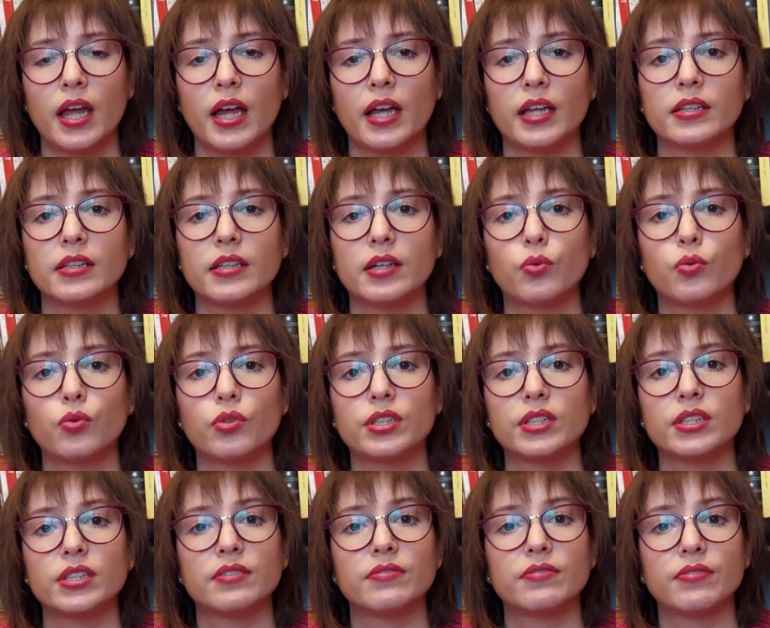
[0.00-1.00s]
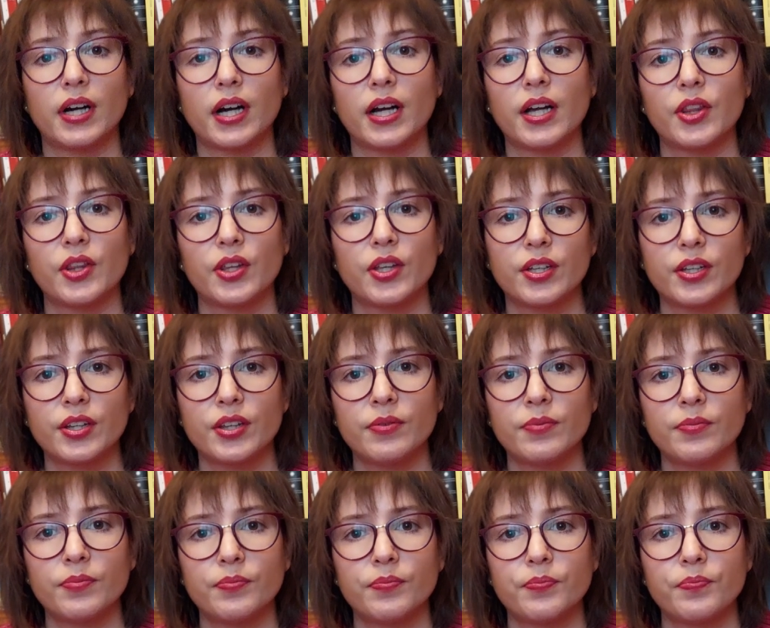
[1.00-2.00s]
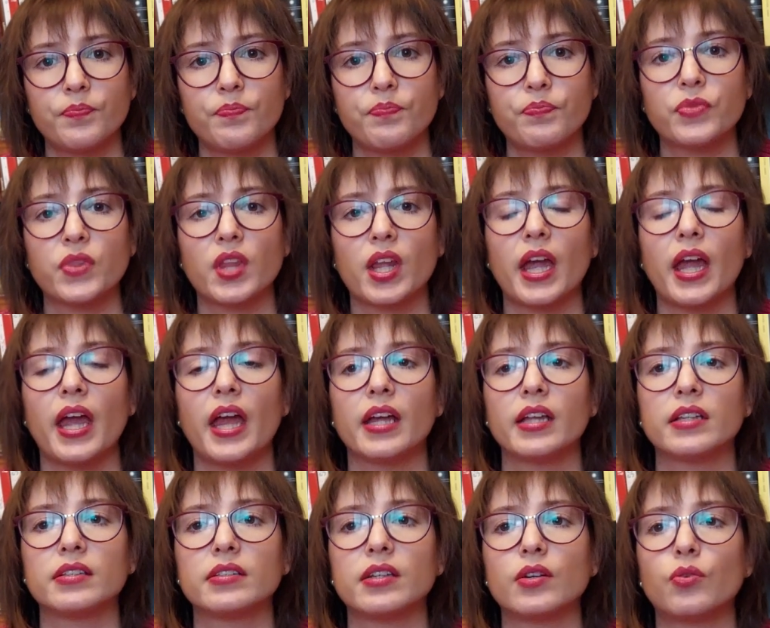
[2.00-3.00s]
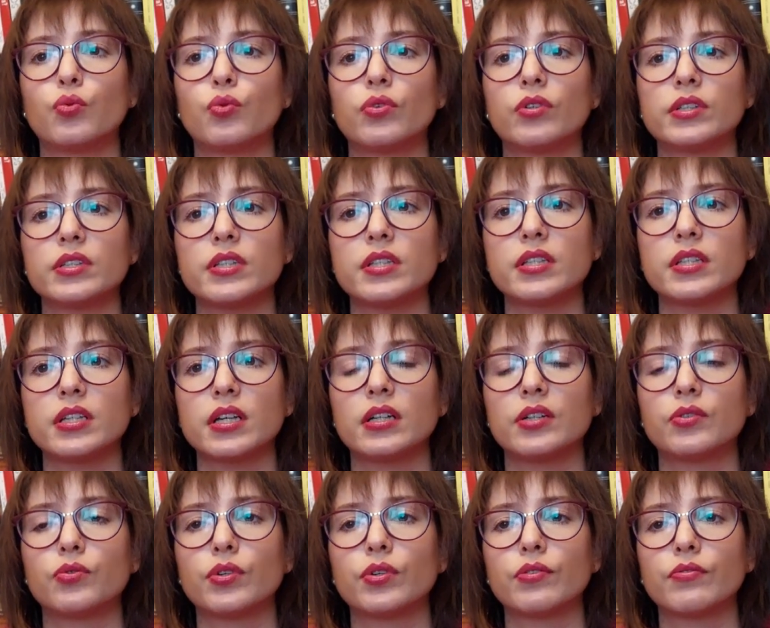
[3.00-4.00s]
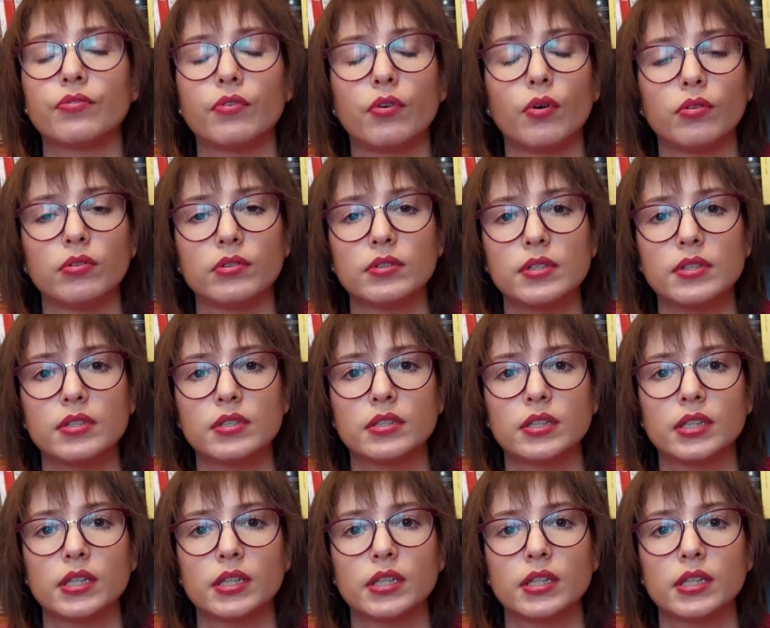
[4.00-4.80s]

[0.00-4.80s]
and they were divided, and there was a revolt,